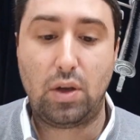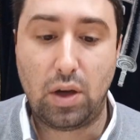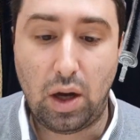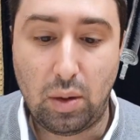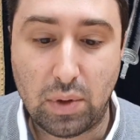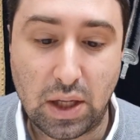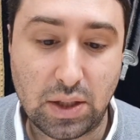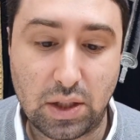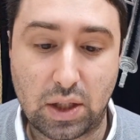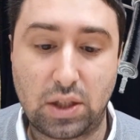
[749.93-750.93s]
unless
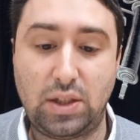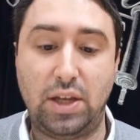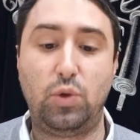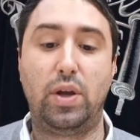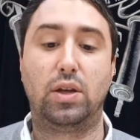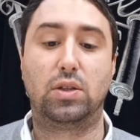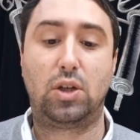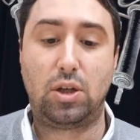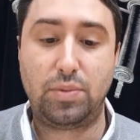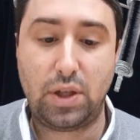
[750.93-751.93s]
it's extenuating
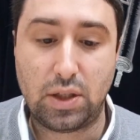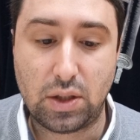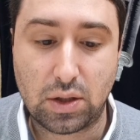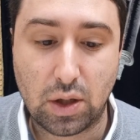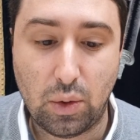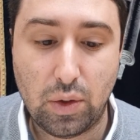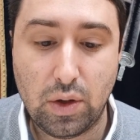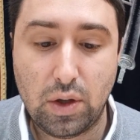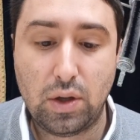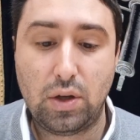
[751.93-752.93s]
circumstances. So
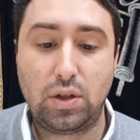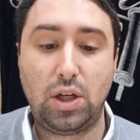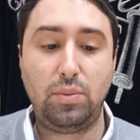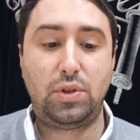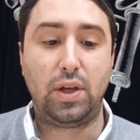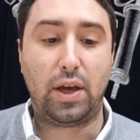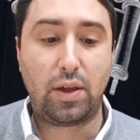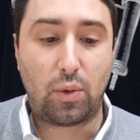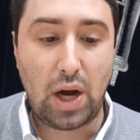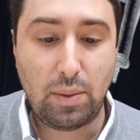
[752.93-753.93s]
some say,
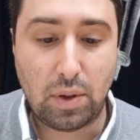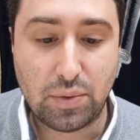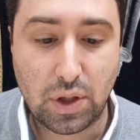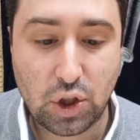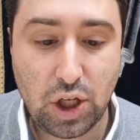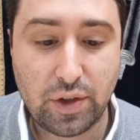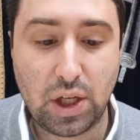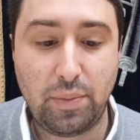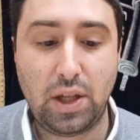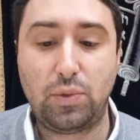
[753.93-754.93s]
the Rambam says, Shivas
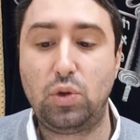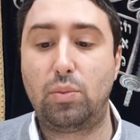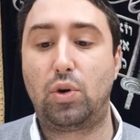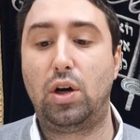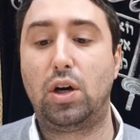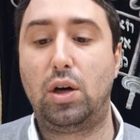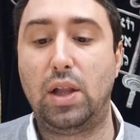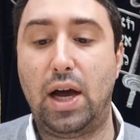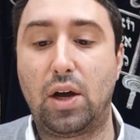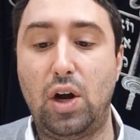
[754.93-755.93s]
Haminim Tunim Bracha
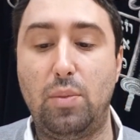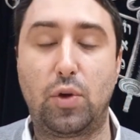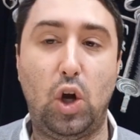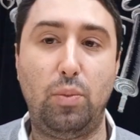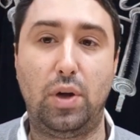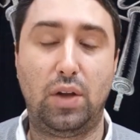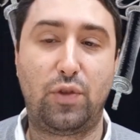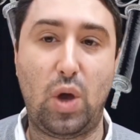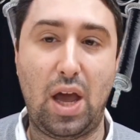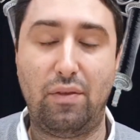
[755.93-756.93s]
Lacharem Koman. If
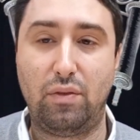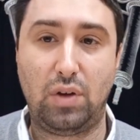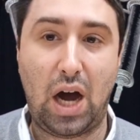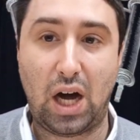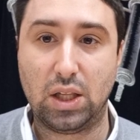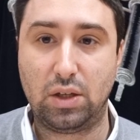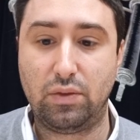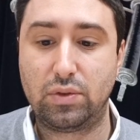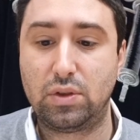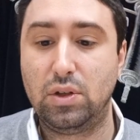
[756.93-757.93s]
you have
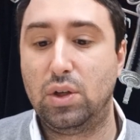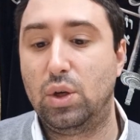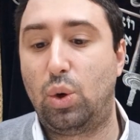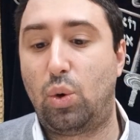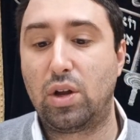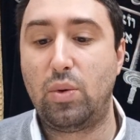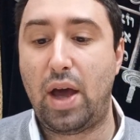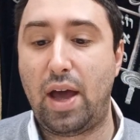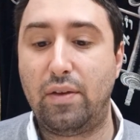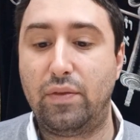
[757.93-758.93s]
olives or you
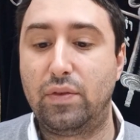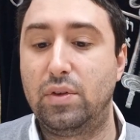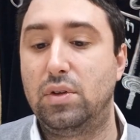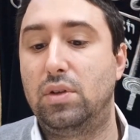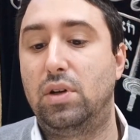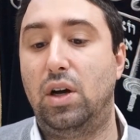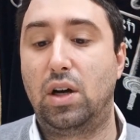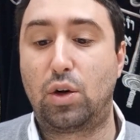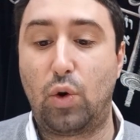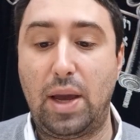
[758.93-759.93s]
have
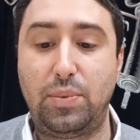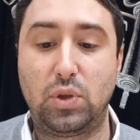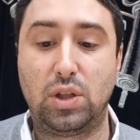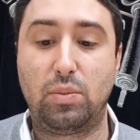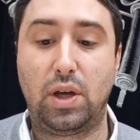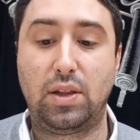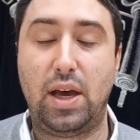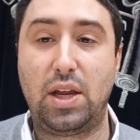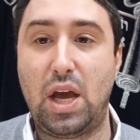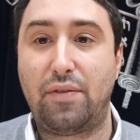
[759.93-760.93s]
grapes or something like
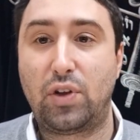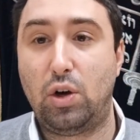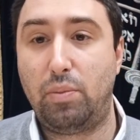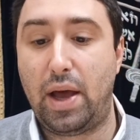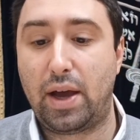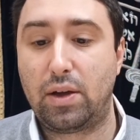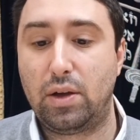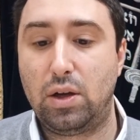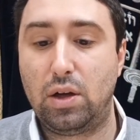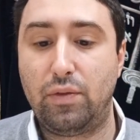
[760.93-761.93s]
that, you have to go back.
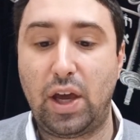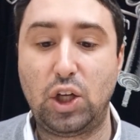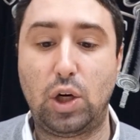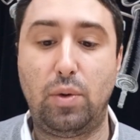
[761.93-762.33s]
And